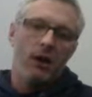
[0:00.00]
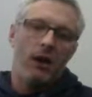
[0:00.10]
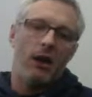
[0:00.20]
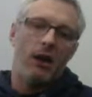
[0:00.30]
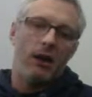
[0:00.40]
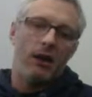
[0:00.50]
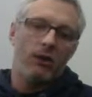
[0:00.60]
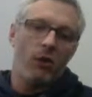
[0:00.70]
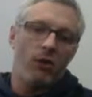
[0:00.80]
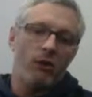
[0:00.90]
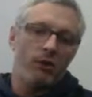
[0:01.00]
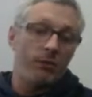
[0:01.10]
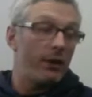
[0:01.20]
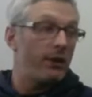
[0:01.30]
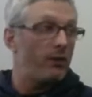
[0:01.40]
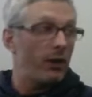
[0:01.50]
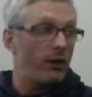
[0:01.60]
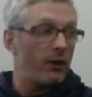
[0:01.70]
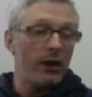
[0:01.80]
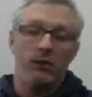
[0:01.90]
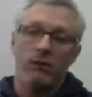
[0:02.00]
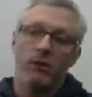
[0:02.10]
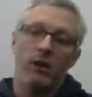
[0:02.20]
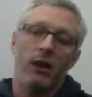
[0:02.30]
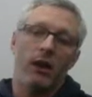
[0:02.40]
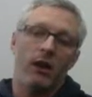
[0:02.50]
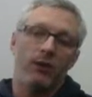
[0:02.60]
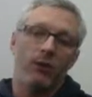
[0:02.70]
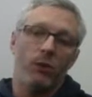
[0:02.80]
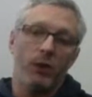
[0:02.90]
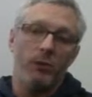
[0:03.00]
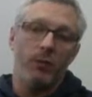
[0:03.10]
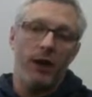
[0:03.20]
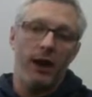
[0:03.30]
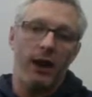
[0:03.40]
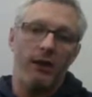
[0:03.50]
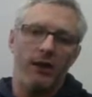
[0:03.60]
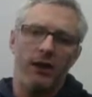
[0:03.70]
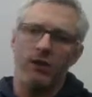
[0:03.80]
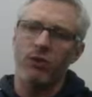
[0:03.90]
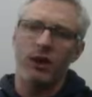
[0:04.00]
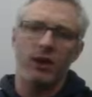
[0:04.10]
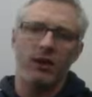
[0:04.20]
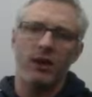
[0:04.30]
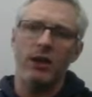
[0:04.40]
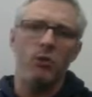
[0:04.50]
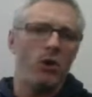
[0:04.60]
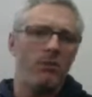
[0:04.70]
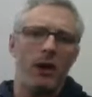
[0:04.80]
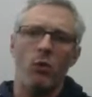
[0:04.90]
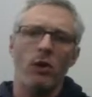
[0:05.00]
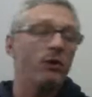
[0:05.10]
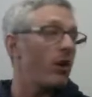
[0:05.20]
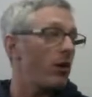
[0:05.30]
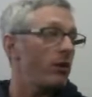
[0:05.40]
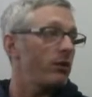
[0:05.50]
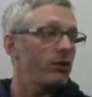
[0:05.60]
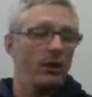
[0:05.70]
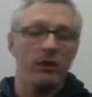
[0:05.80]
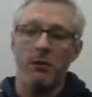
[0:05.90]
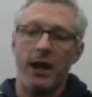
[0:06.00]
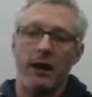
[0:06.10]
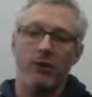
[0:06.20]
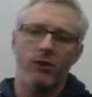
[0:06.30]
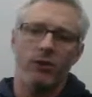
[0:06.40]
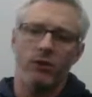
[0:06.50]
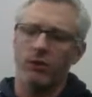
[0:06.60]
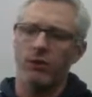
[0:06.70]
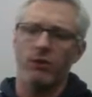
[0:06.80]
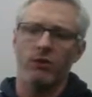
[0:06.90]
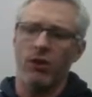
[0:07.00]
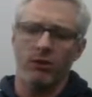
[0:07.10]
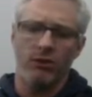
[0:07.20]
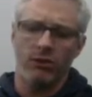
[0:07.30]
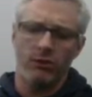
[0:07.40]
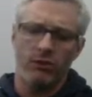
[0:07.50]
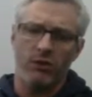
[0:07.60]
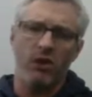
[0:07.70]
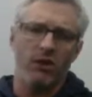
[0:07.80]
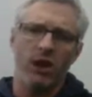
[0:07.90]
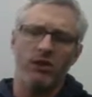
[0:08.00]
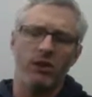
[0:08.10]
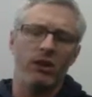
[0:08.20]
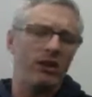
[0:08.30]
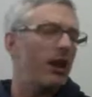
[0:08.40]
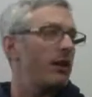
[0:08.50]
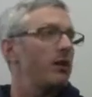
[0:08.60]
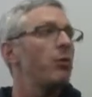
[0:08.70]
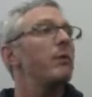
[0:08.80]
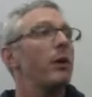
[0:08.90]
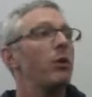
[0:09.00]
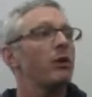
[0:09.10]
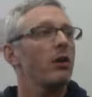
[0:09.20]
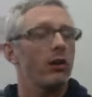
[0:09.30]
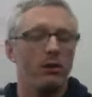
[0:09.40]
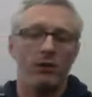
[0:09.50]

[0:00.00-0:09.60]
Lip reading: And Gogolin played his Hunt Down, and so we played, and I think he won by 1 card in the match, or 2 cards, or no, he won by 1 card.